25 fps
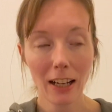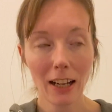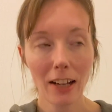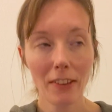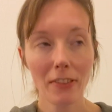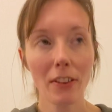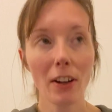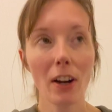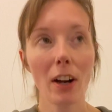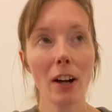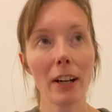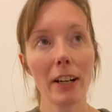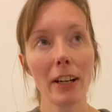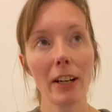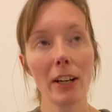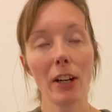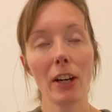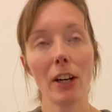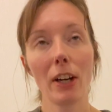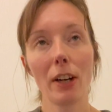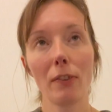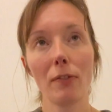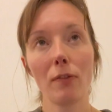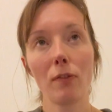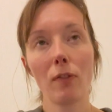that I
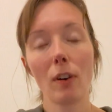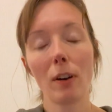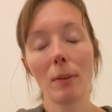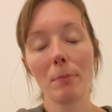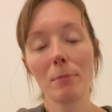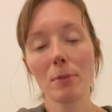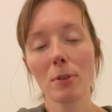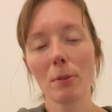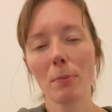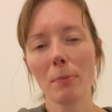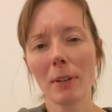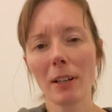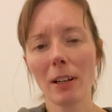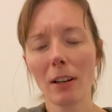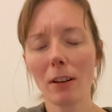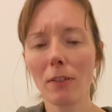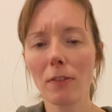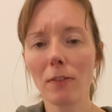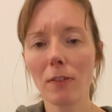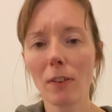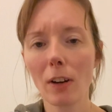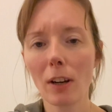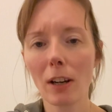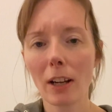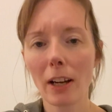heard from somebody I
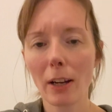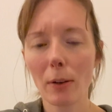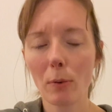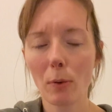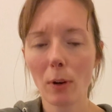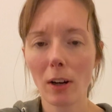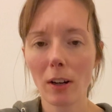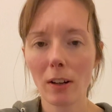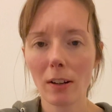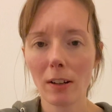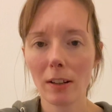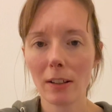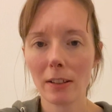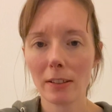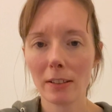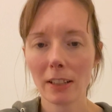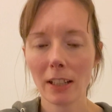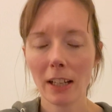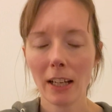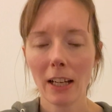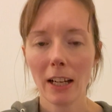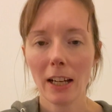follow on